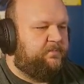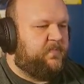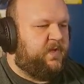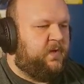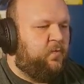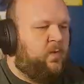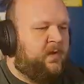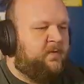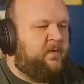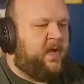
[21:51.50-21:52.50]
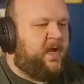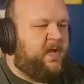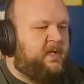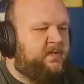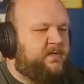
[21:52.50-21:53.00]
You know, what if you
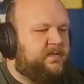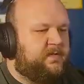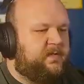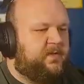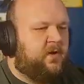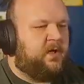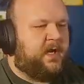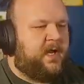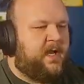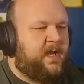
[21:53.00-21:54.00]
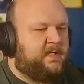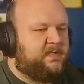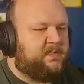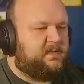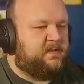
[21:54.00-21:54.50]
had the Dark
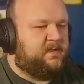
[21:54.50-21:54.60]
Axe